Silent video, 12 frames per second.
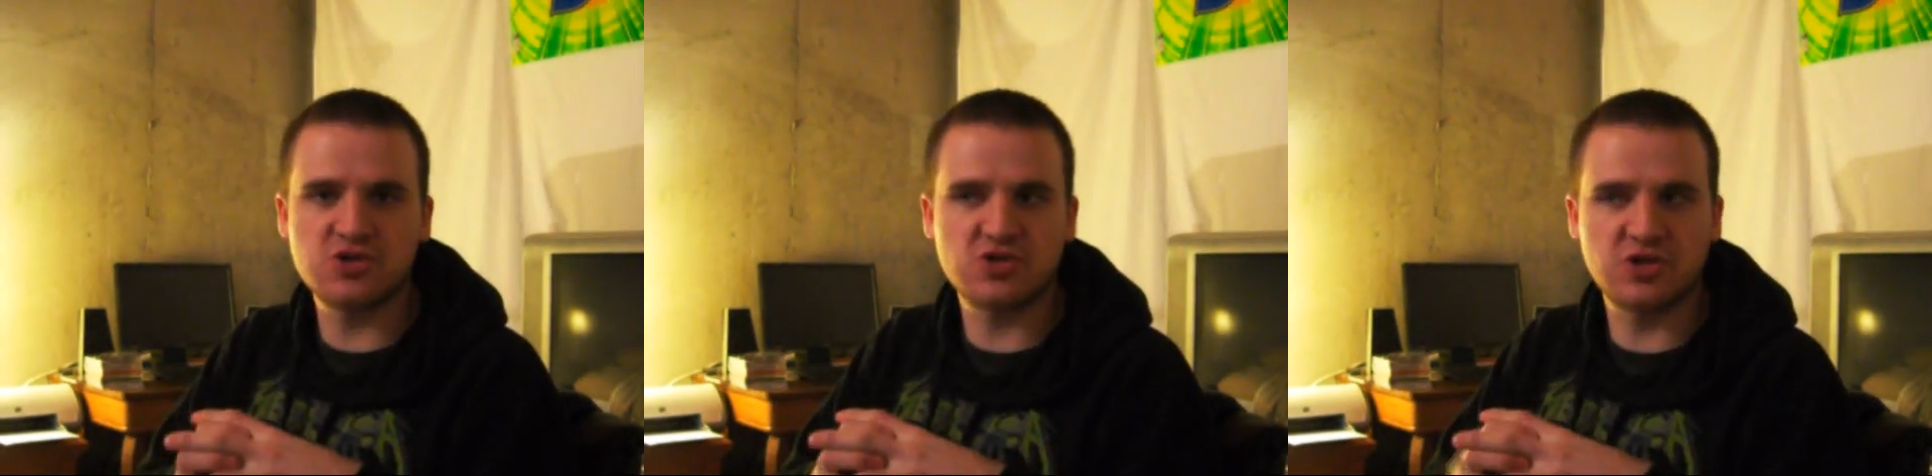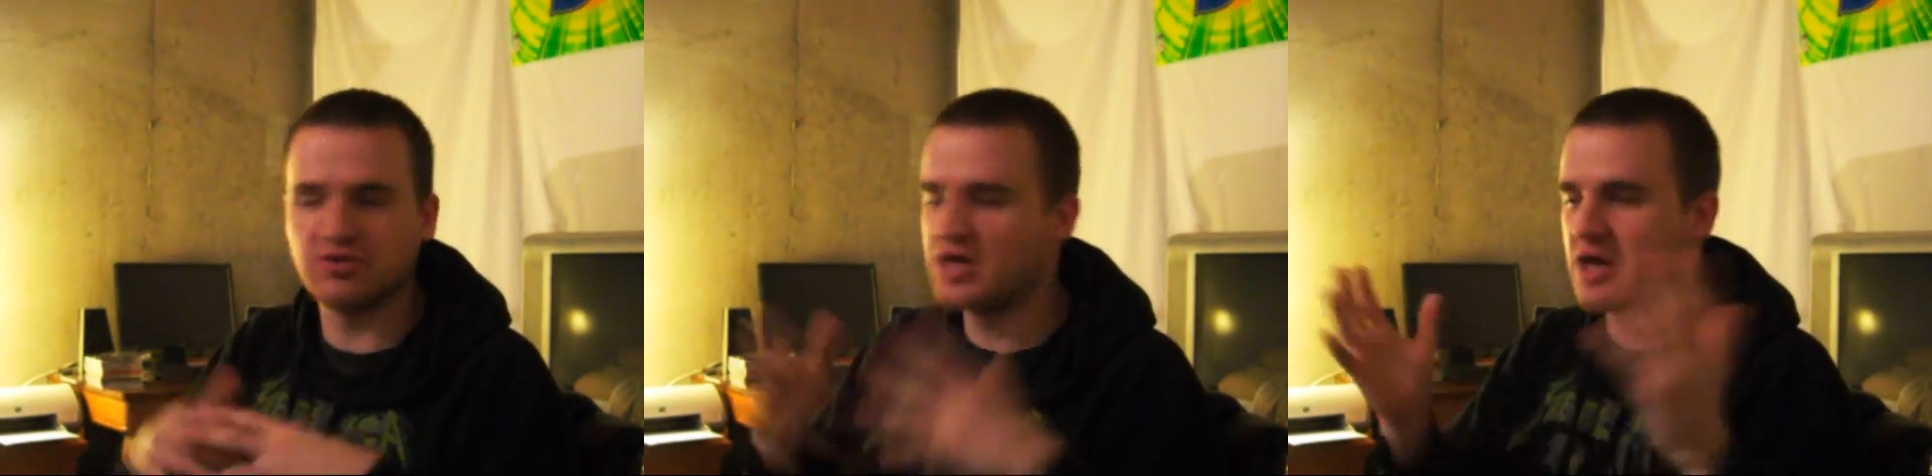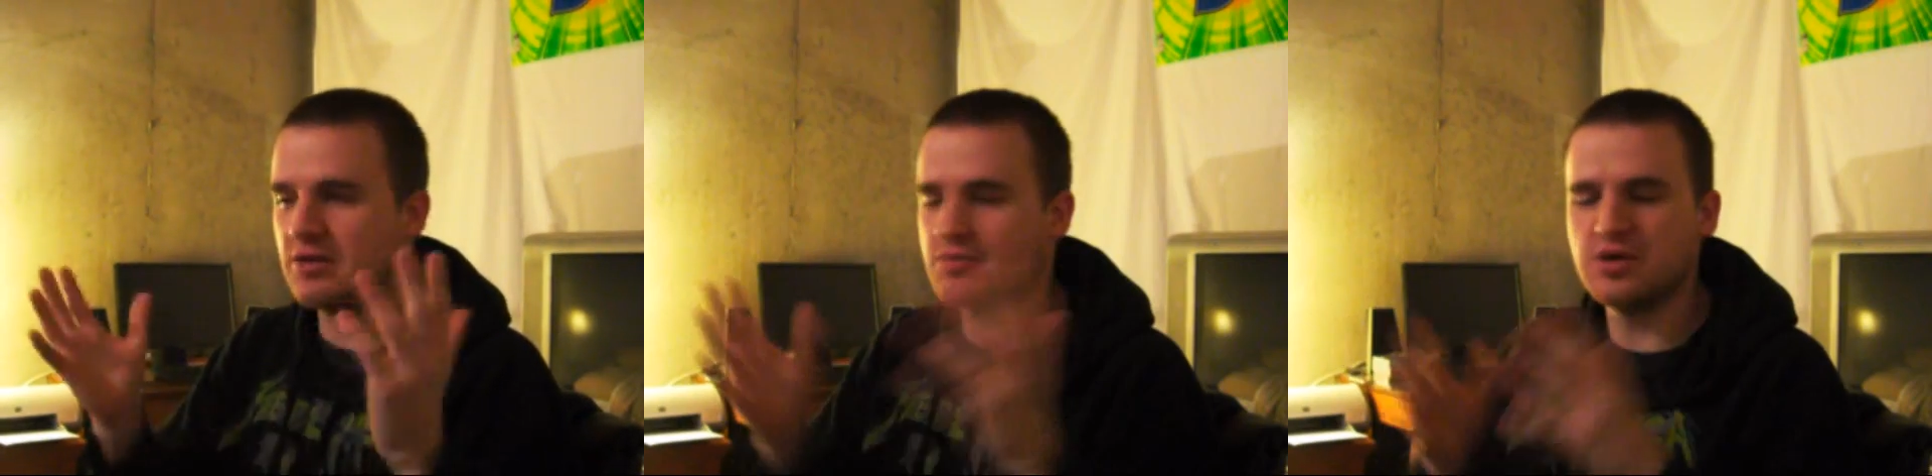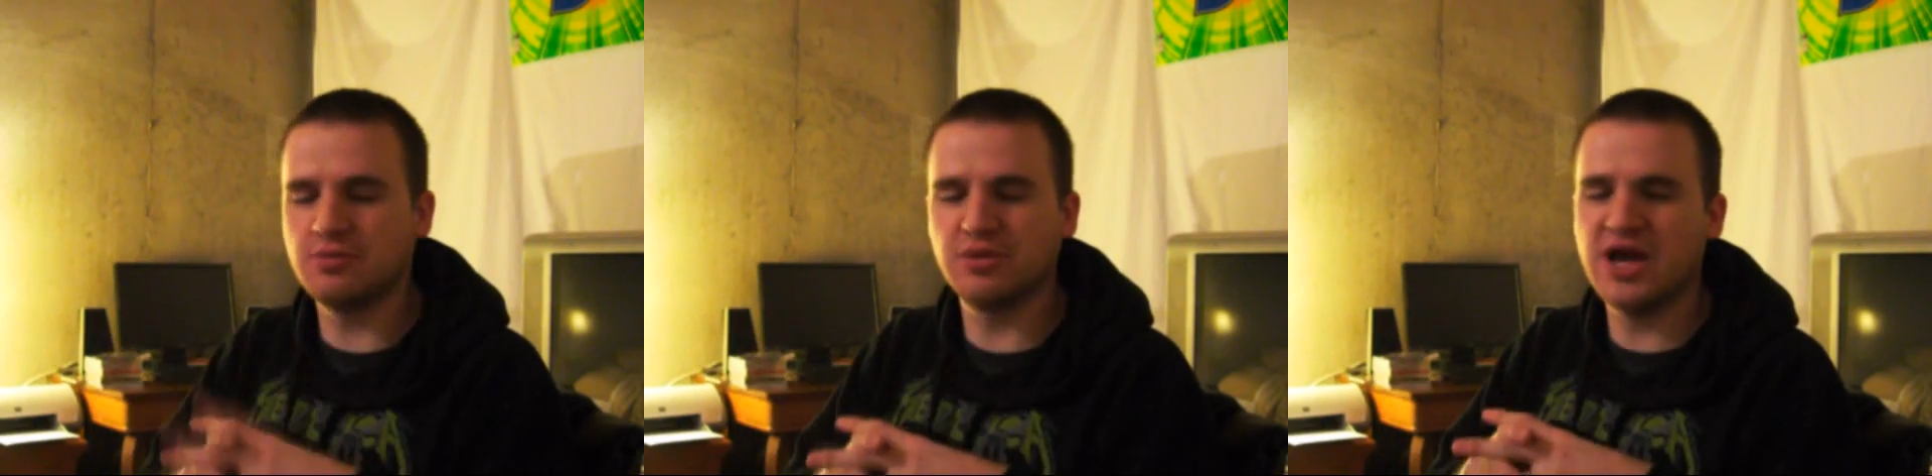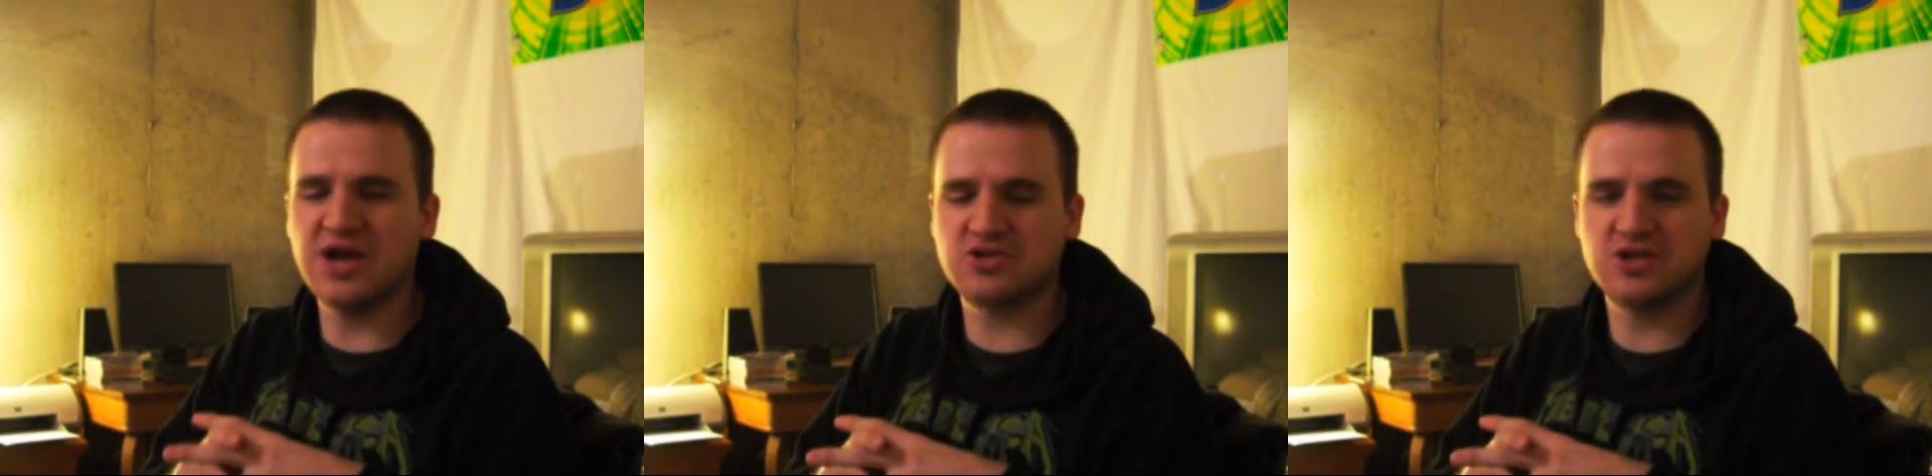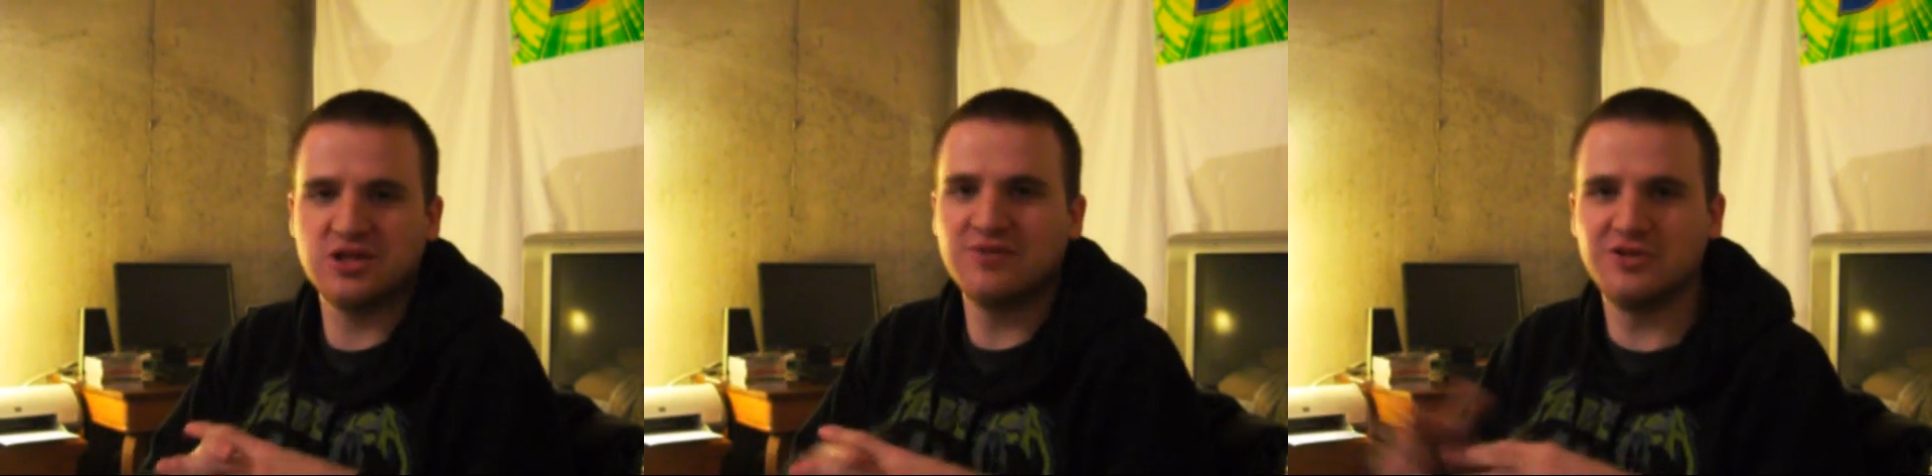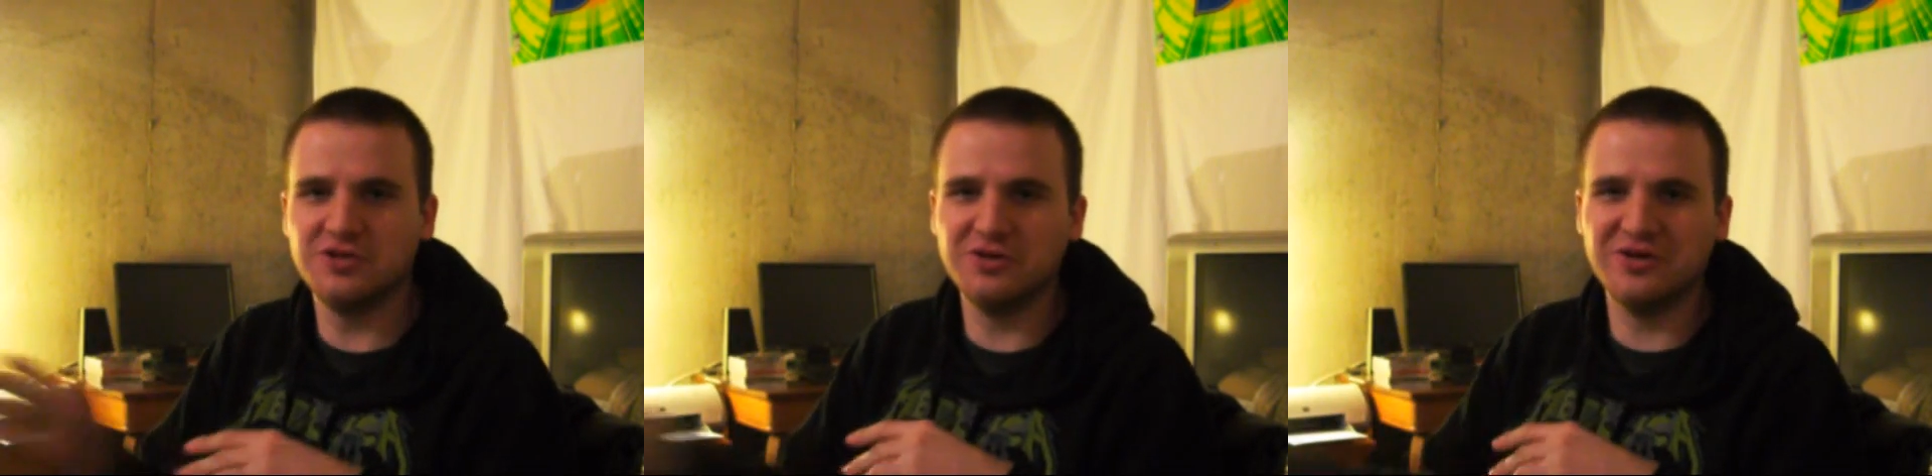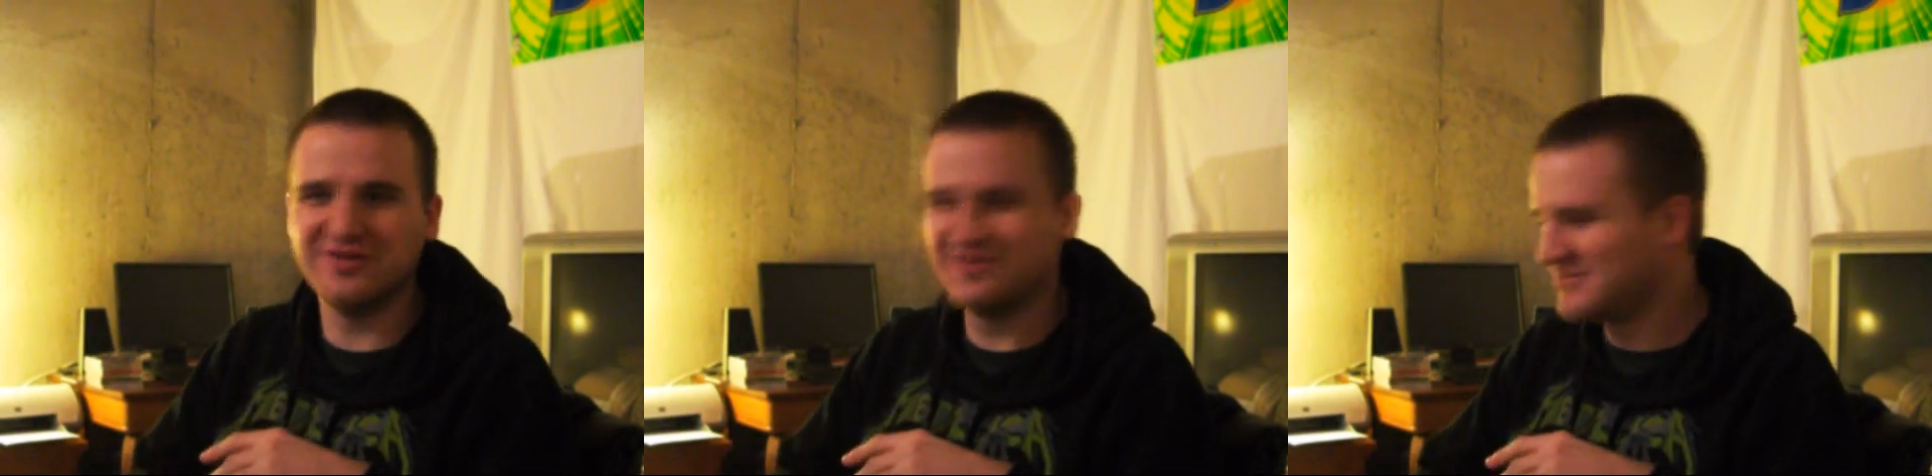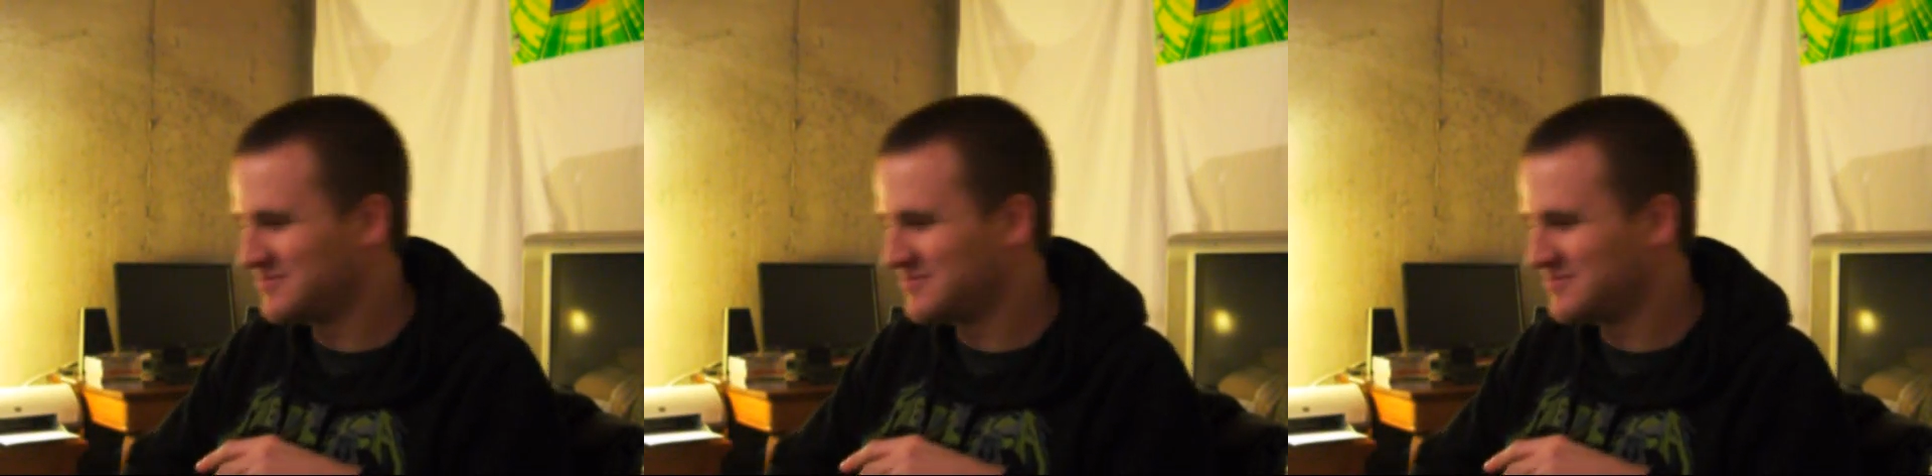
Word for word: things like that it'd be a blast I'd love to do it